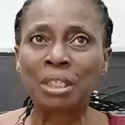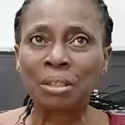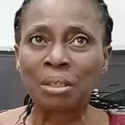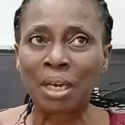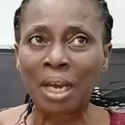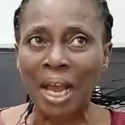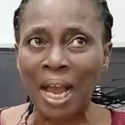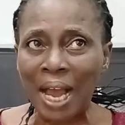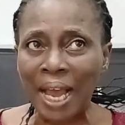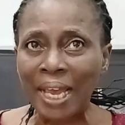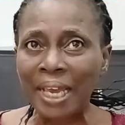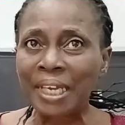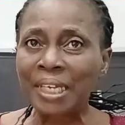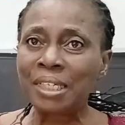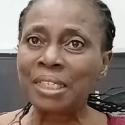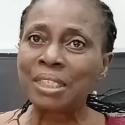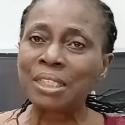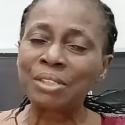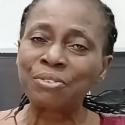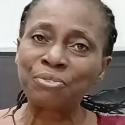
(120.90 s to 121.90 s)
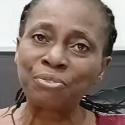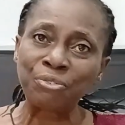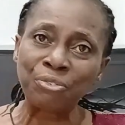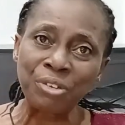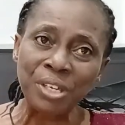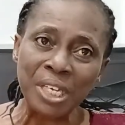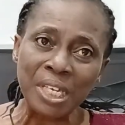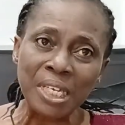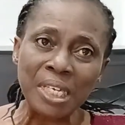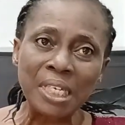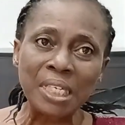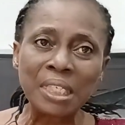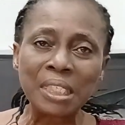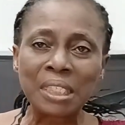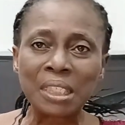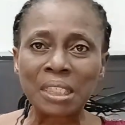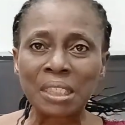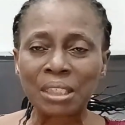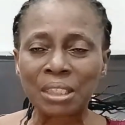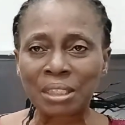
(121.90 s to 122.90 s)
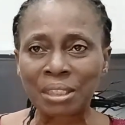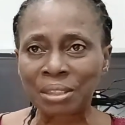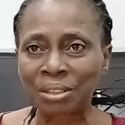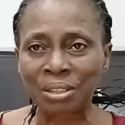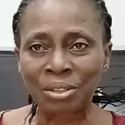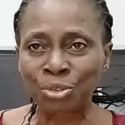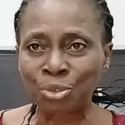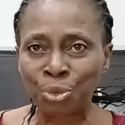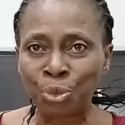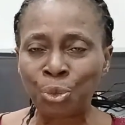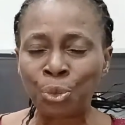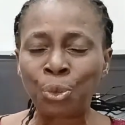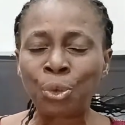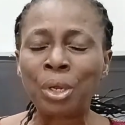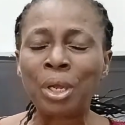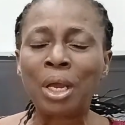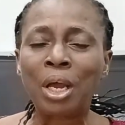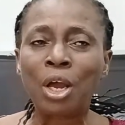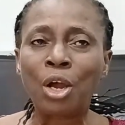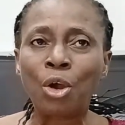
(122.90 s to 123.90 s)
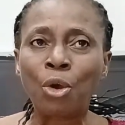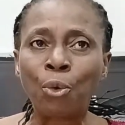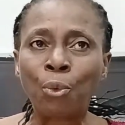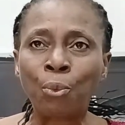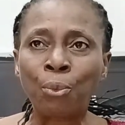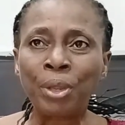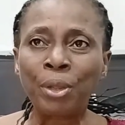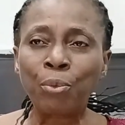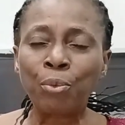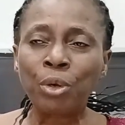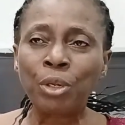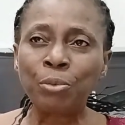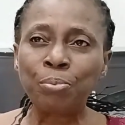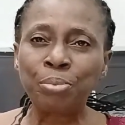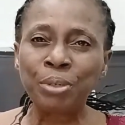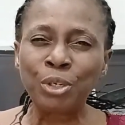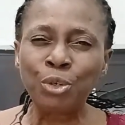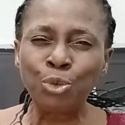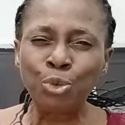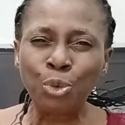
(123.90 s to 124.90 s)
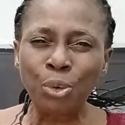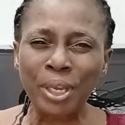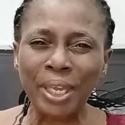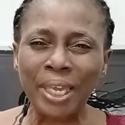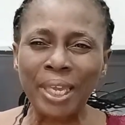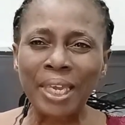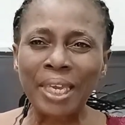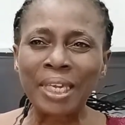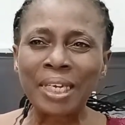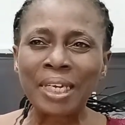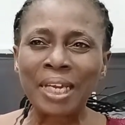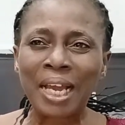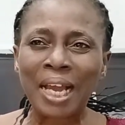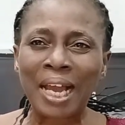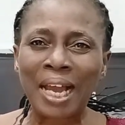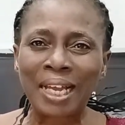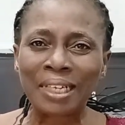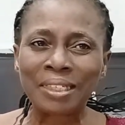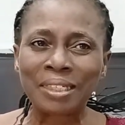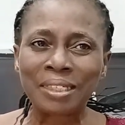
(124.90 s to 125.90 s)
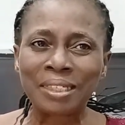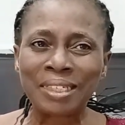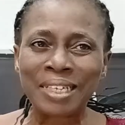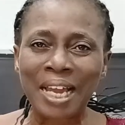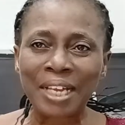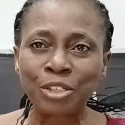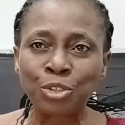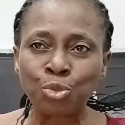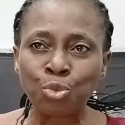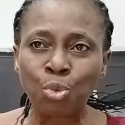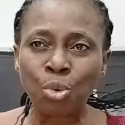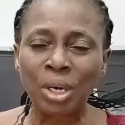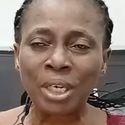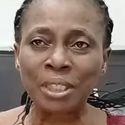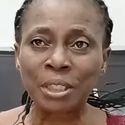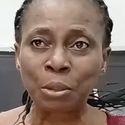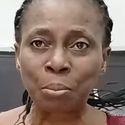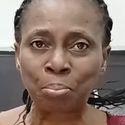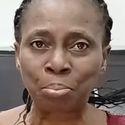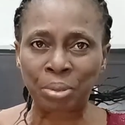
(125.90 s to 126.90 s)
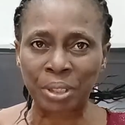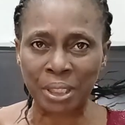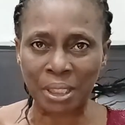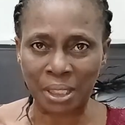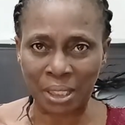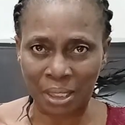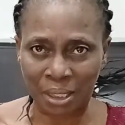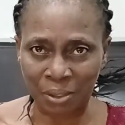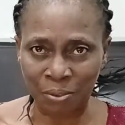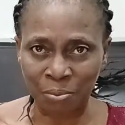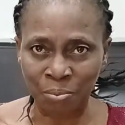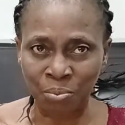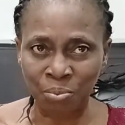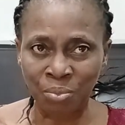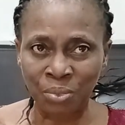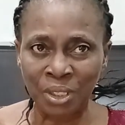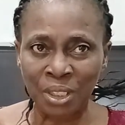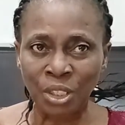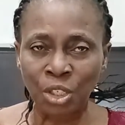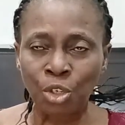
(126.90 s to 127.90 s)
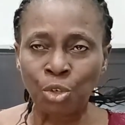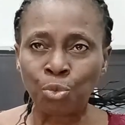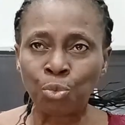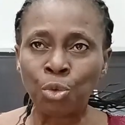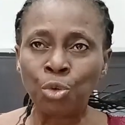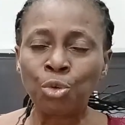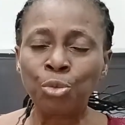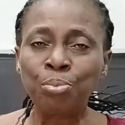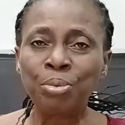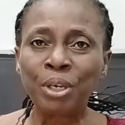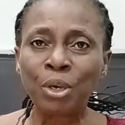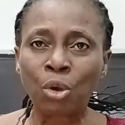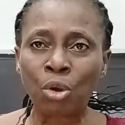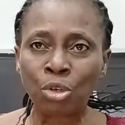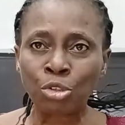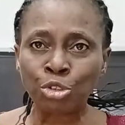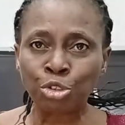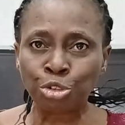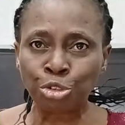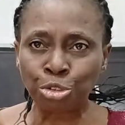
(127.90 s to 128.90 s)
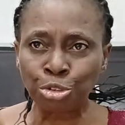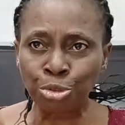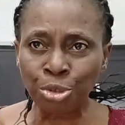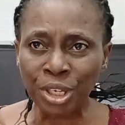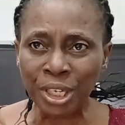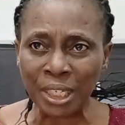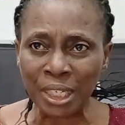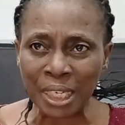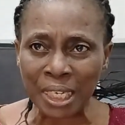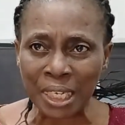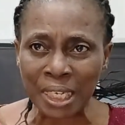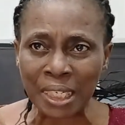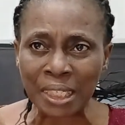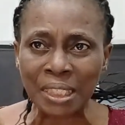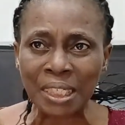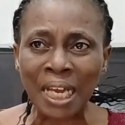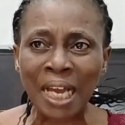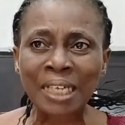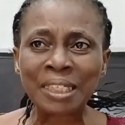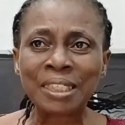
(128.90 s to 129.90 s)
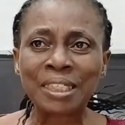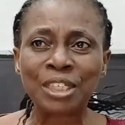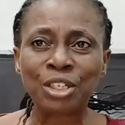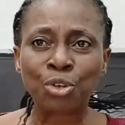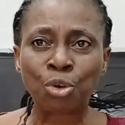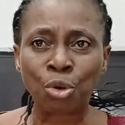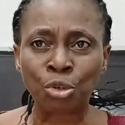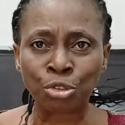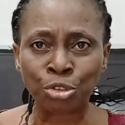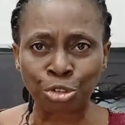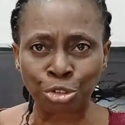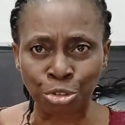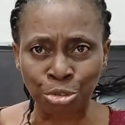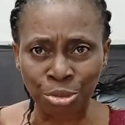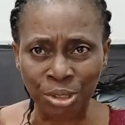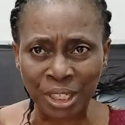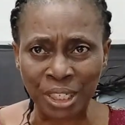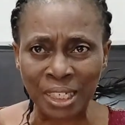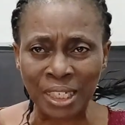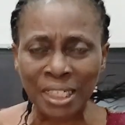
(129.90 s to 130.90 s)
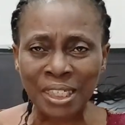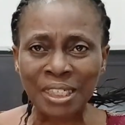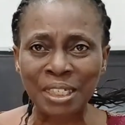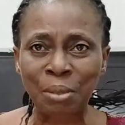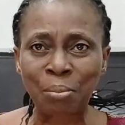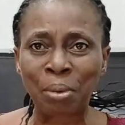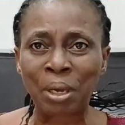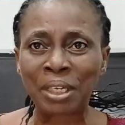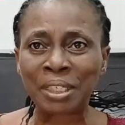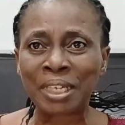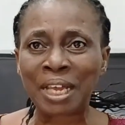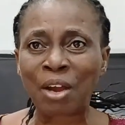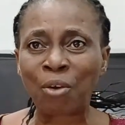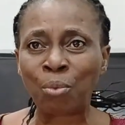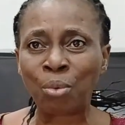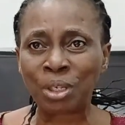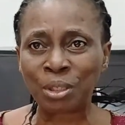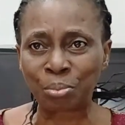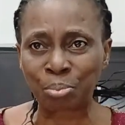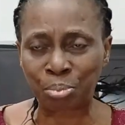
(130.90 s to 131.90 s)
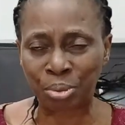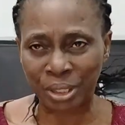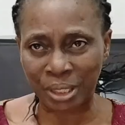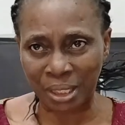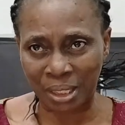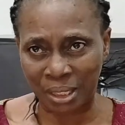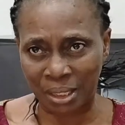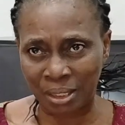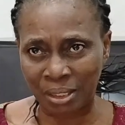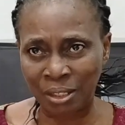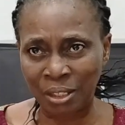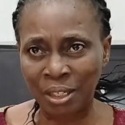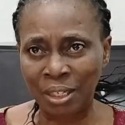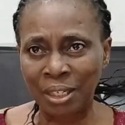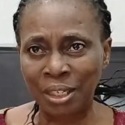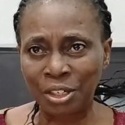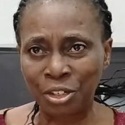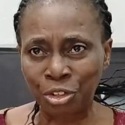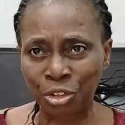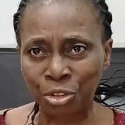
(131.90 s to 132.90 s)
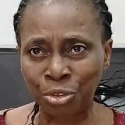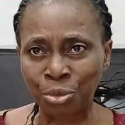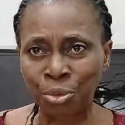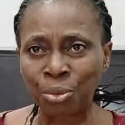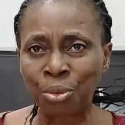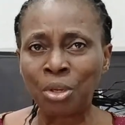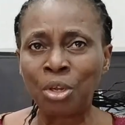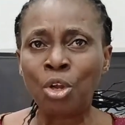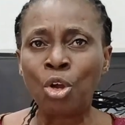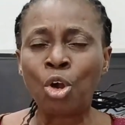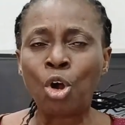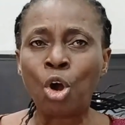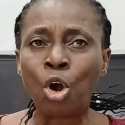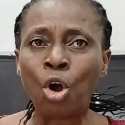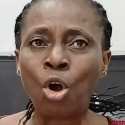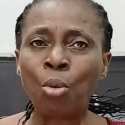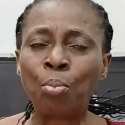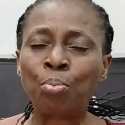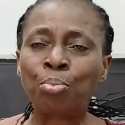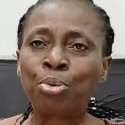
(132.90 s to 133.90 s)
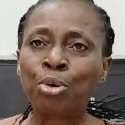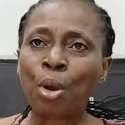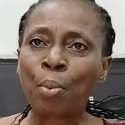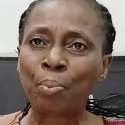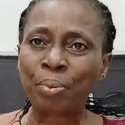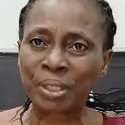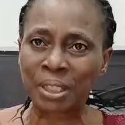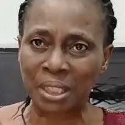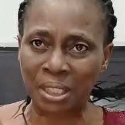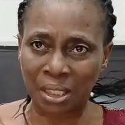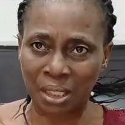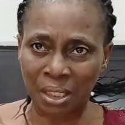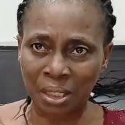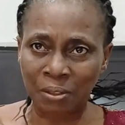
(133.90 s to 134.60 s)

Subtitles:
heights, feet. No. We will be looking at that word person. We will be construing it and deconstruing it about that word person, or property.